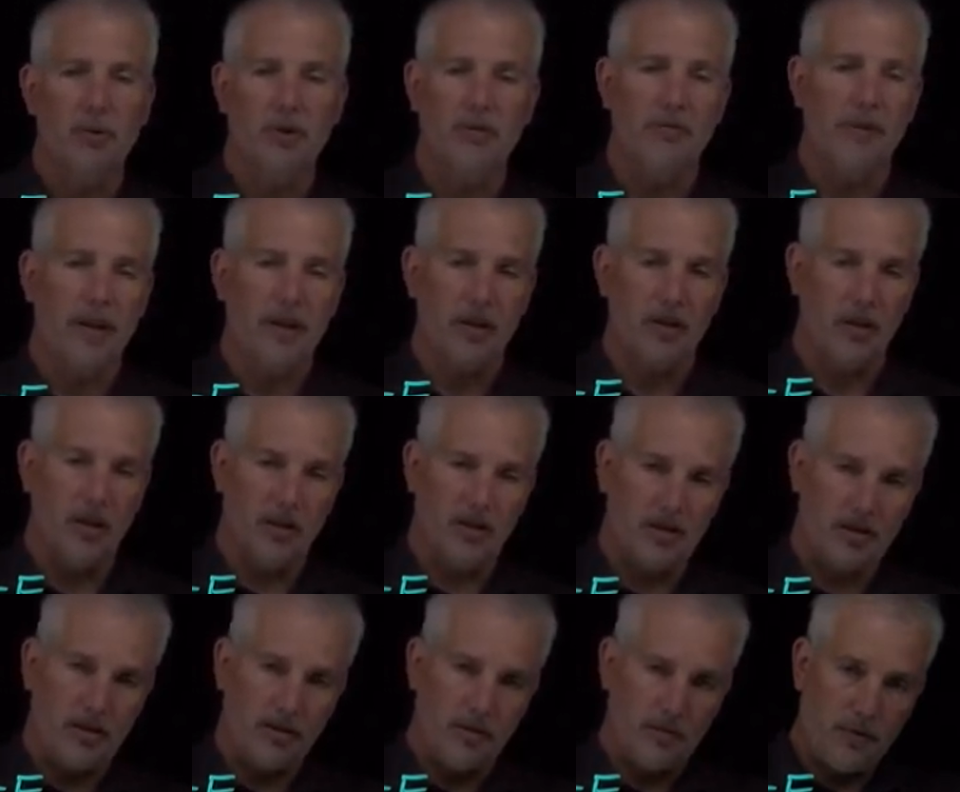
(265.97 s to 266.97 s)
In fact, the
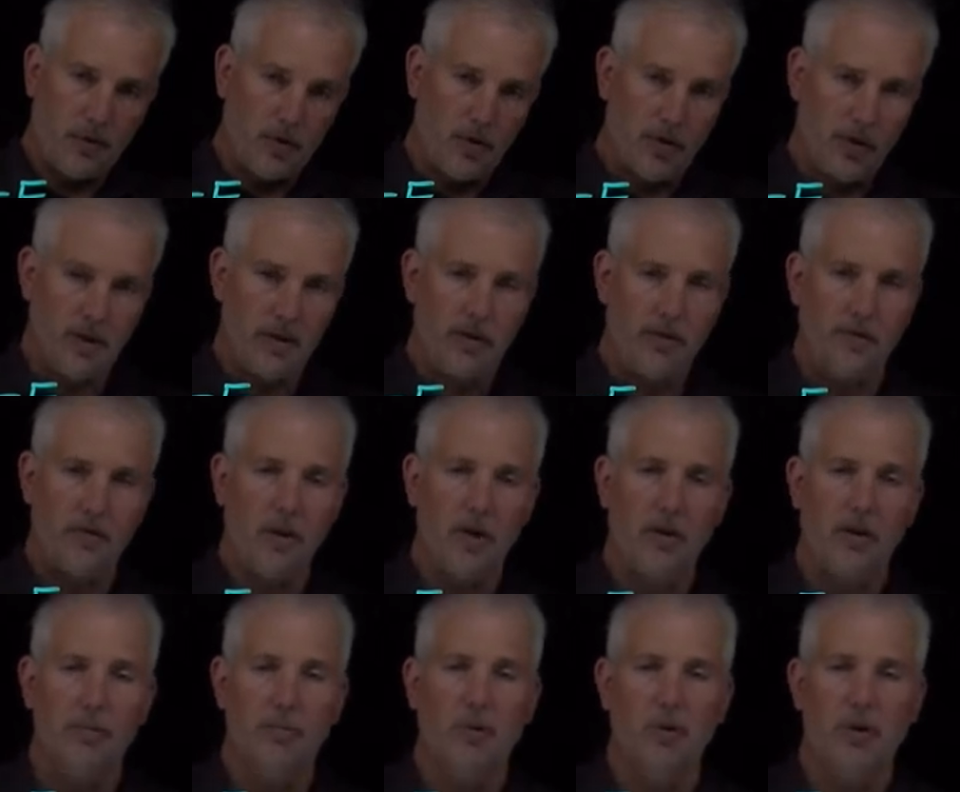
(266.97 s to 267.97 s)
list, the full list of all
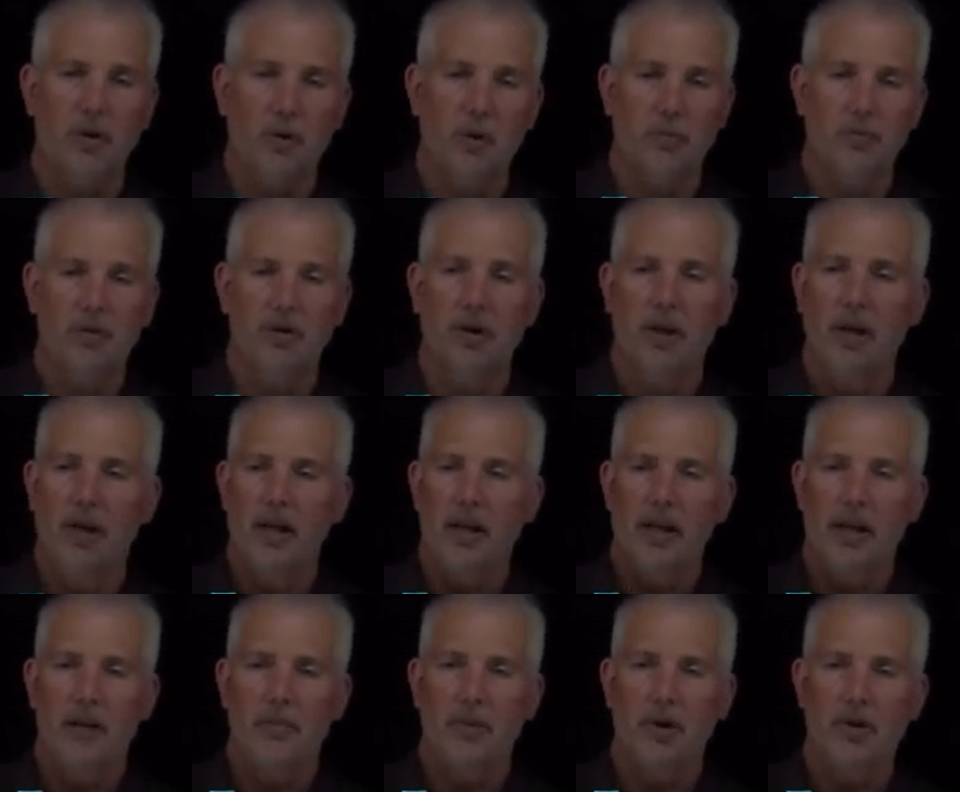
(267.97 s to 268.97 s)
the point groups
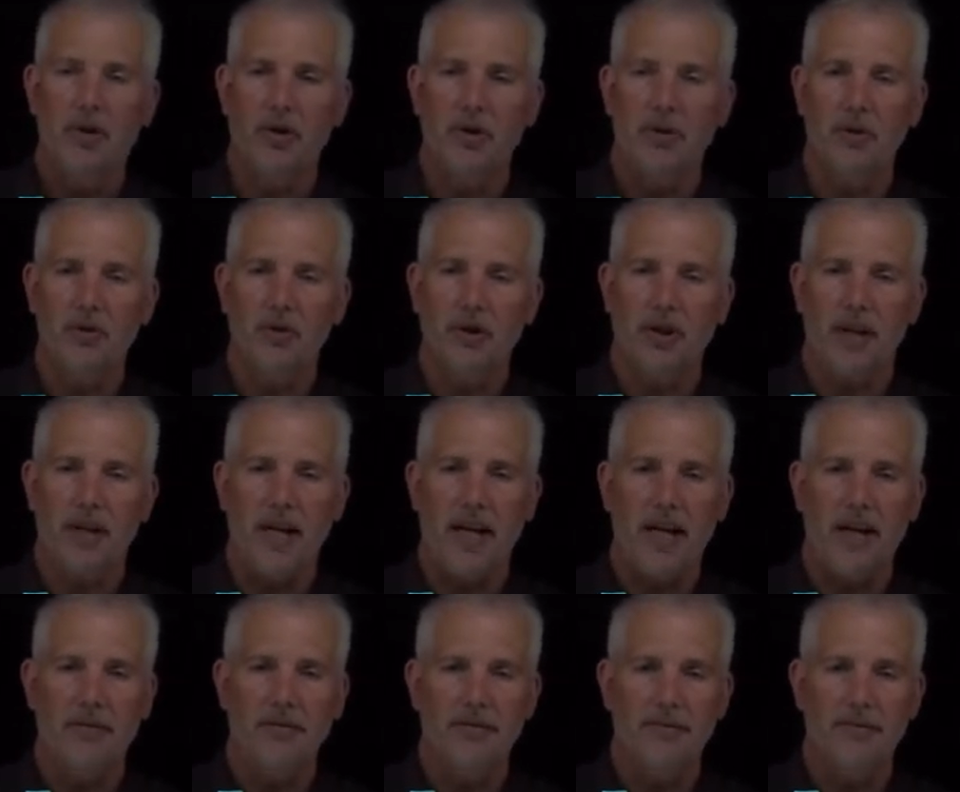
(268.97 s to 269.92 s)
that molecules can have.